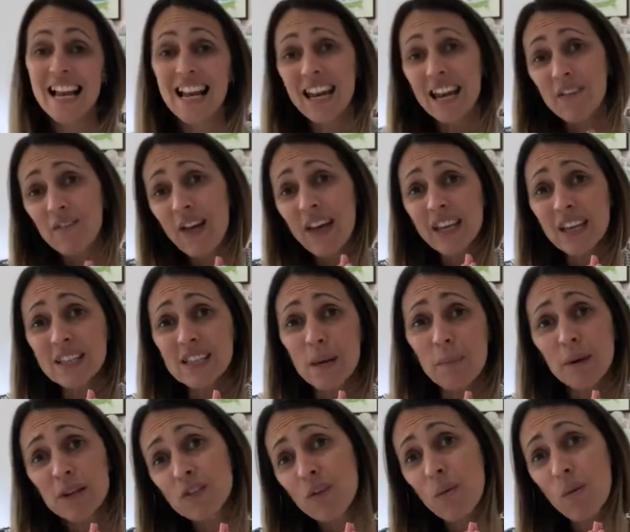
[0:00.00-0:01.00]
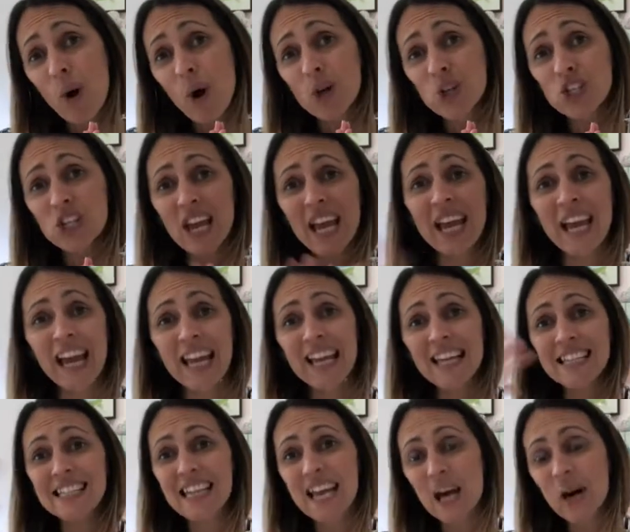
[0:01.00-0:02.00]
Thank you so much for watching, and
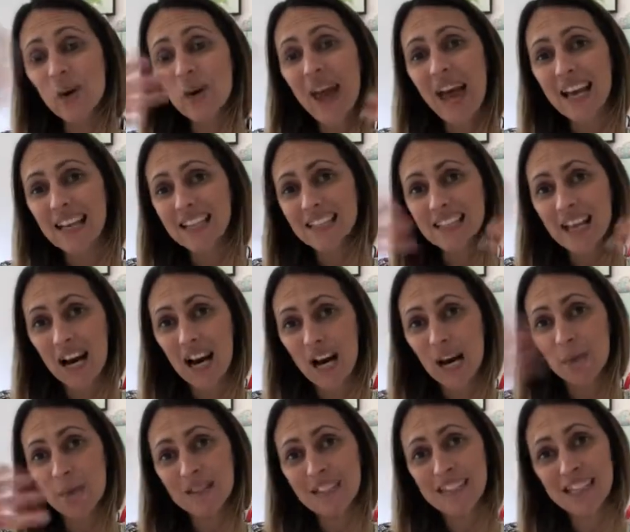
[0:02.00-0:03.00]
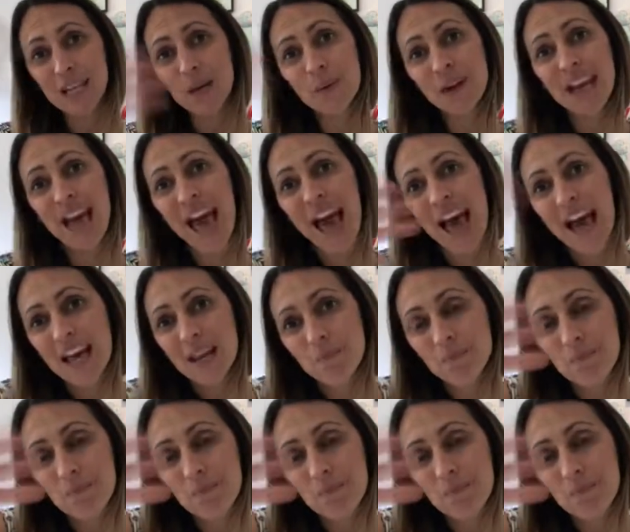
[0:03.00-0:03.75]
until next time, see you again.